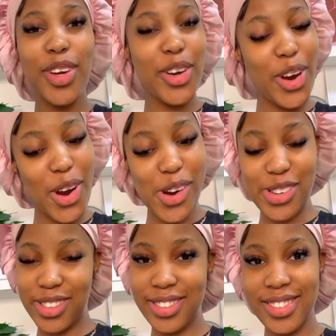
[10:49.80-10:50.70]

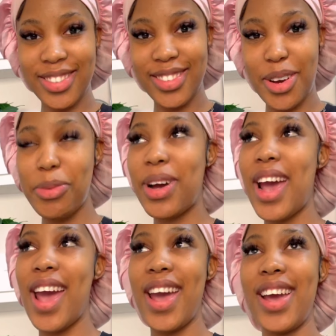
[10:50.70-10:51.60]
Girl,
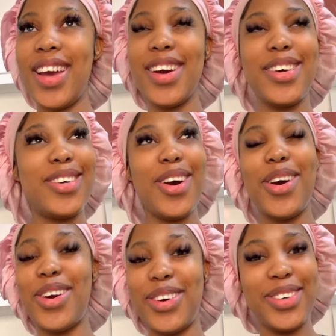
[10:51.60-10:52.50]
okay,
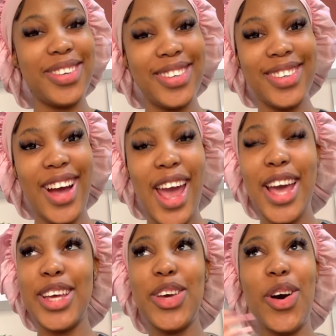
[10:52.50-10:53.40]
girl,
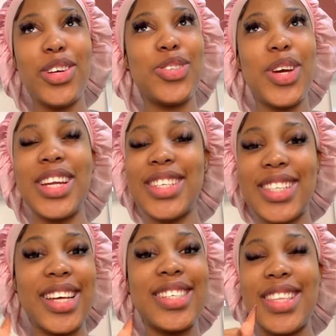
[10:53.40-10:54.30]
you are
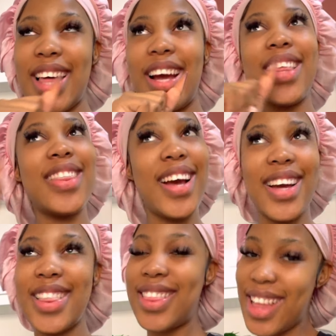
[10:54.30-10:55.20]
26
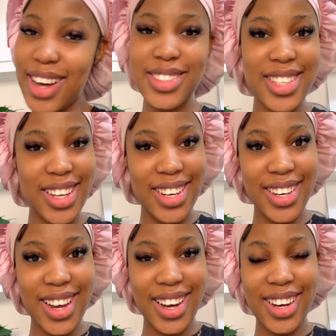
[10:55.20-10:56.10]
thousand
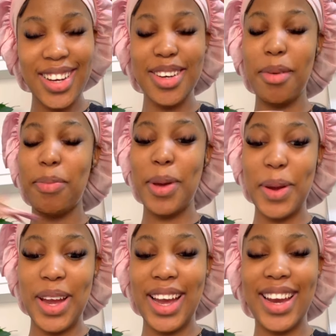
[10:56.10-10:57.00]
now.
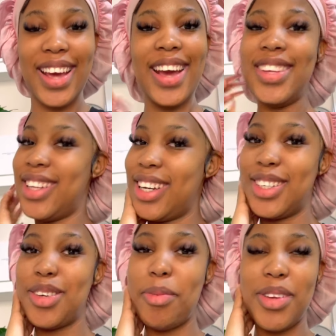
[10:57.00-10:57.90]
Period. Thank you
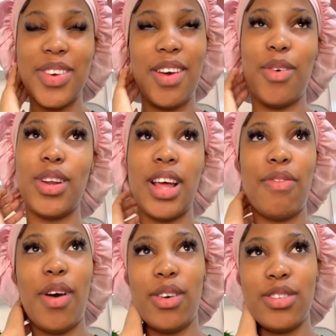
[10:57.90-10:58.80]
so much for everyone that
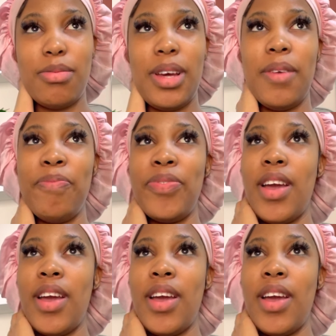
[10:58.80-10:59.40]
follows me.